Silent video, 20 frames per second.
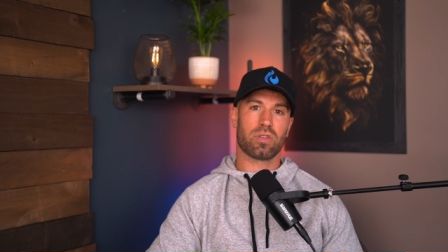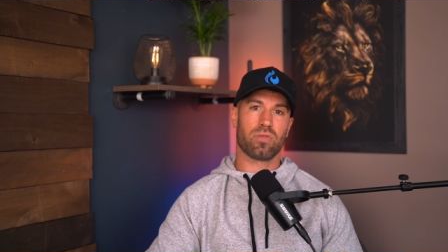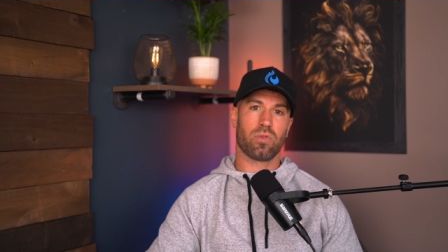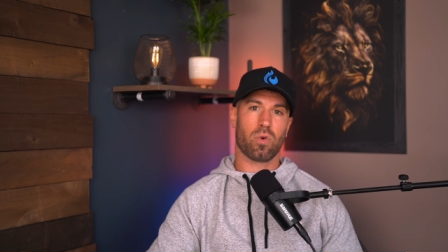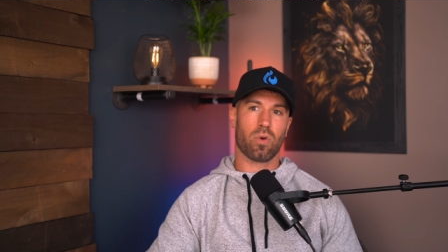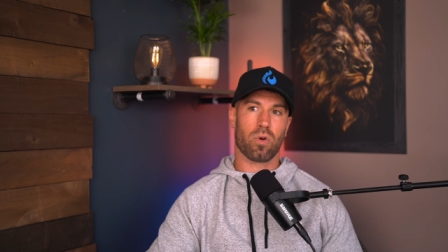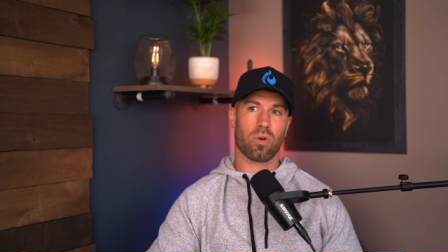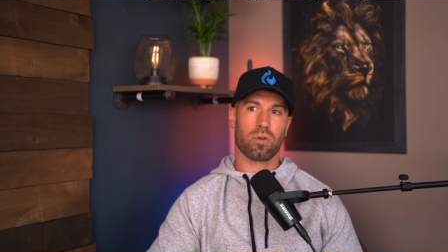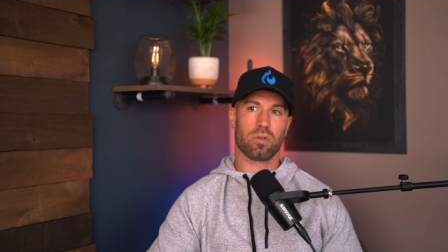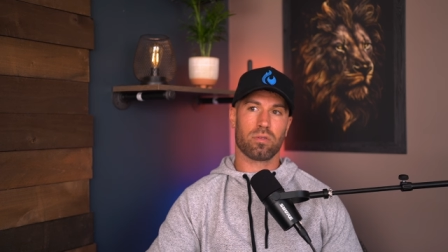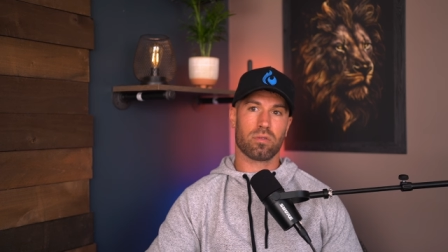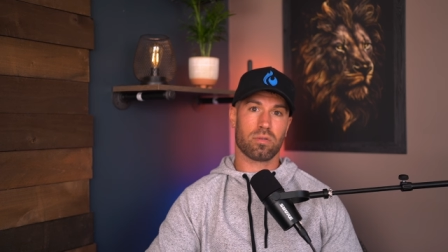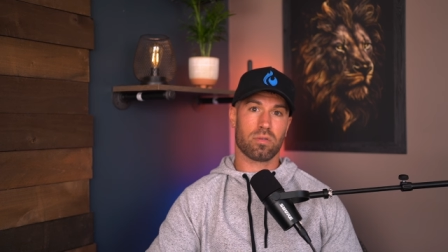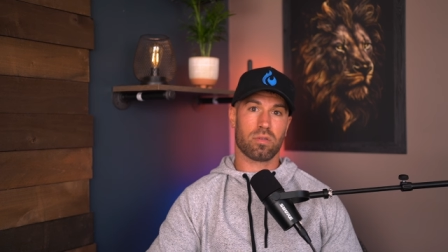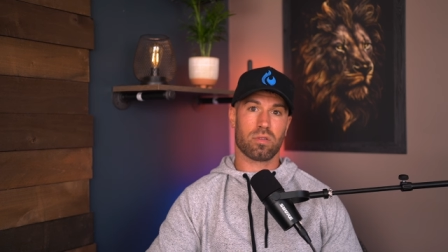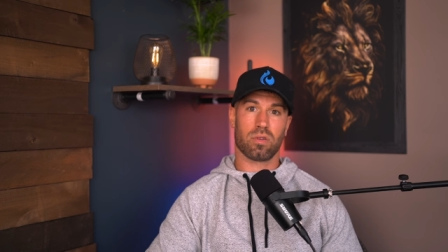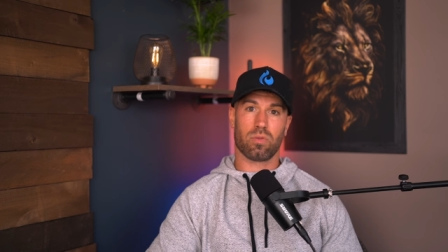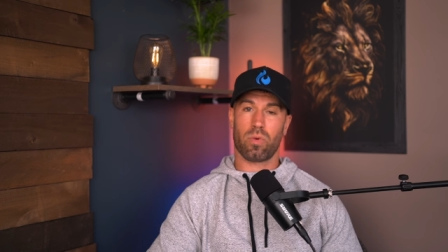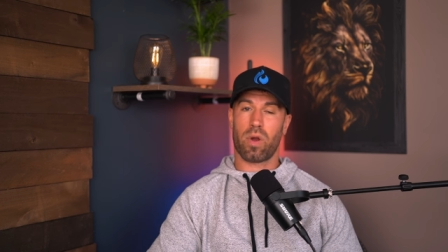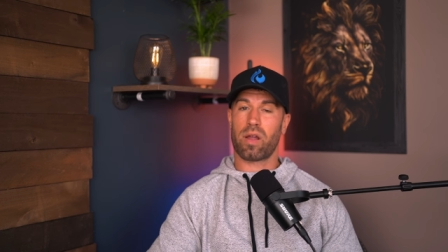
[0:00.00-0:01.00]
just for
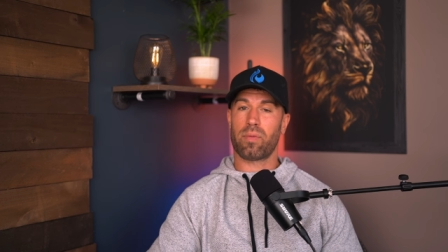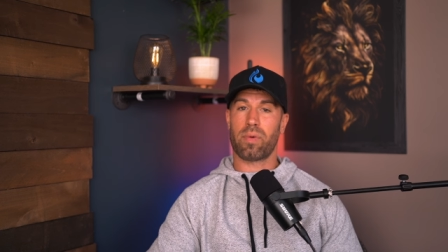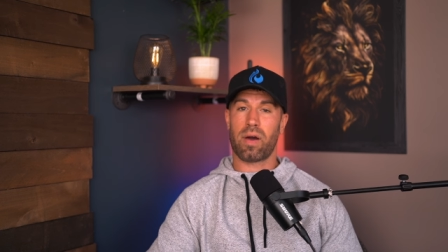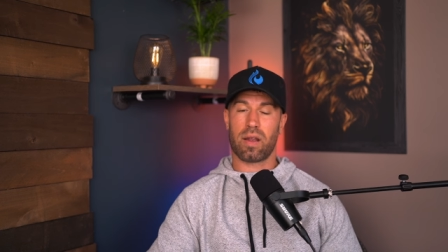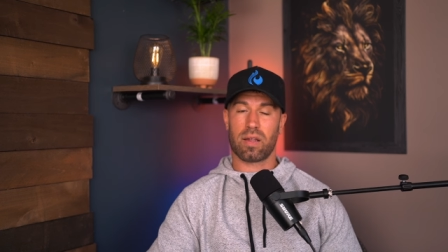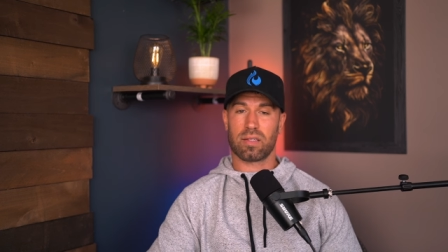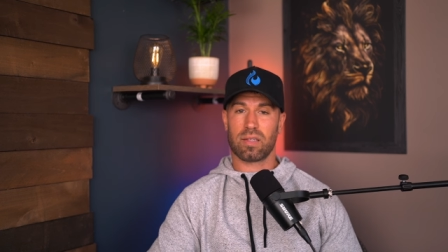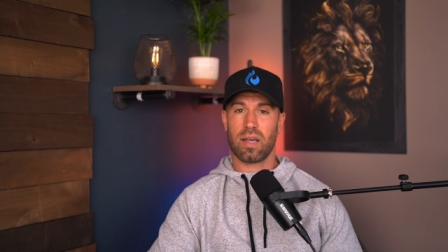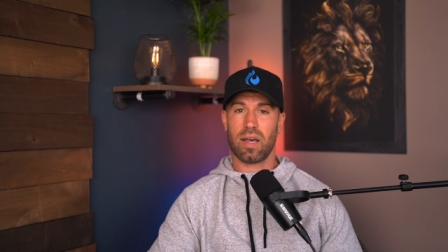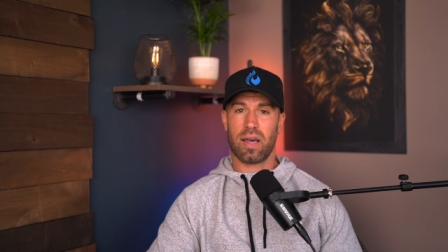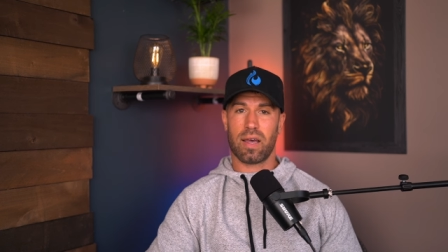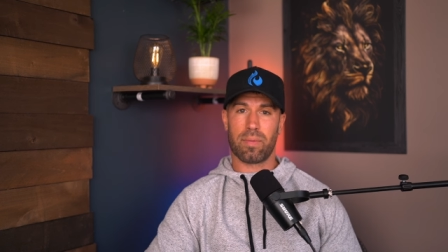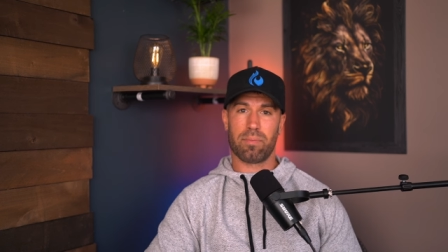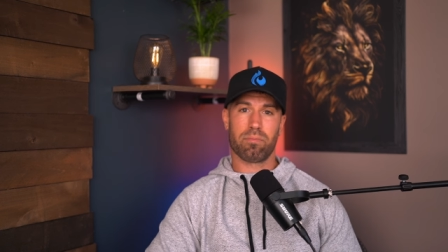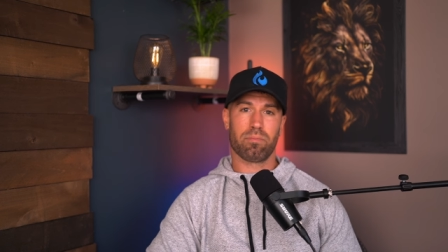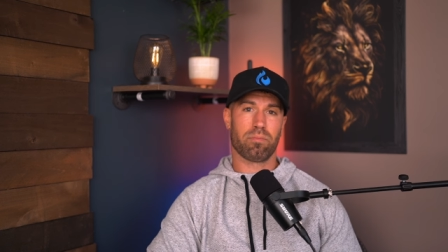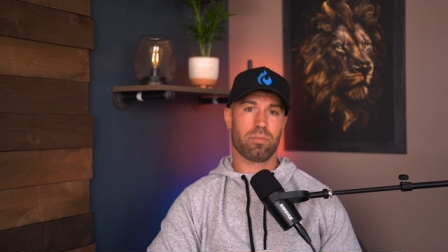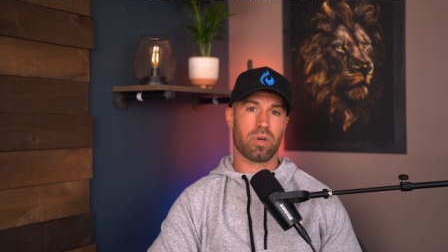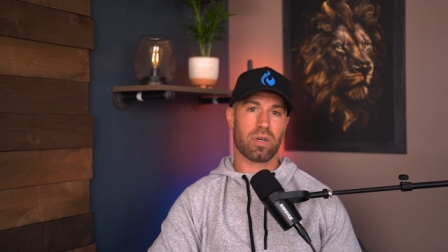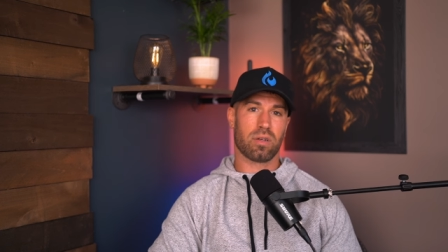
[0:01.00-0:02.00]
the right amount of time,